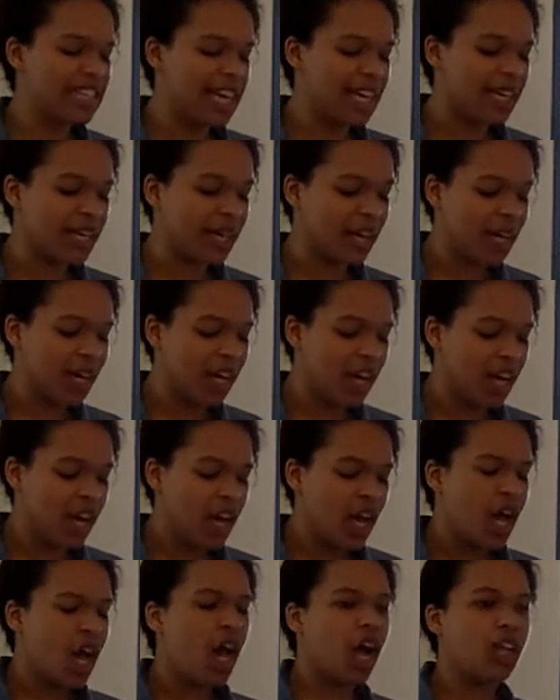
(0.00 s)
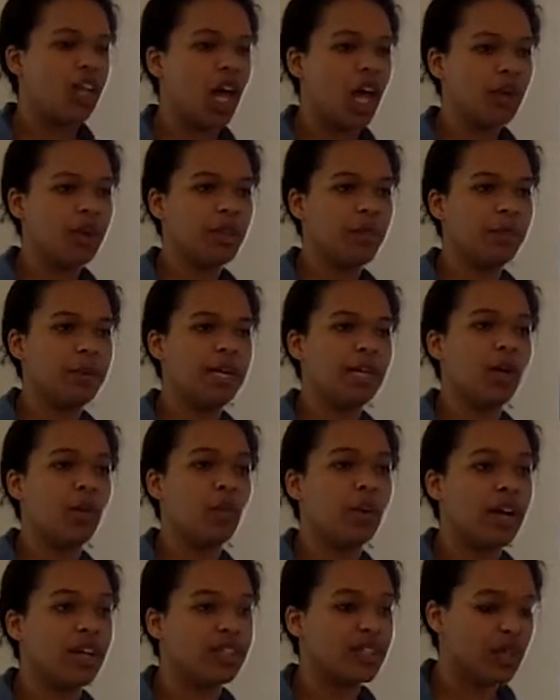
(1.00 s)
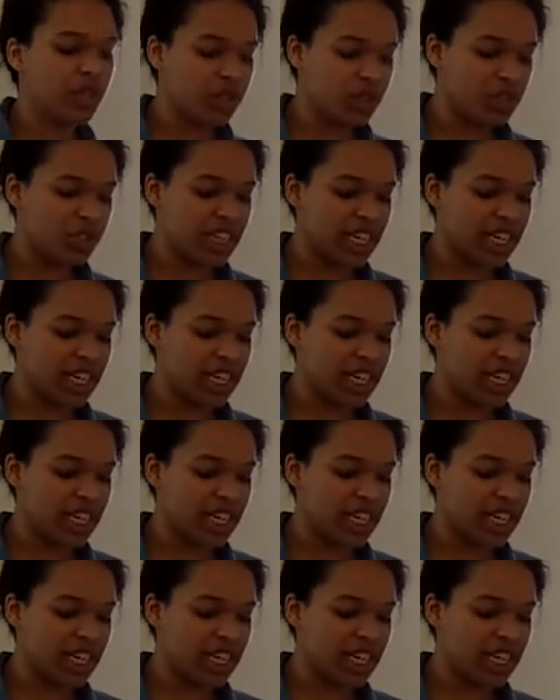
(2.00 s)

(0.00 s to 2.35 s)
Sanger. Along with being a well-known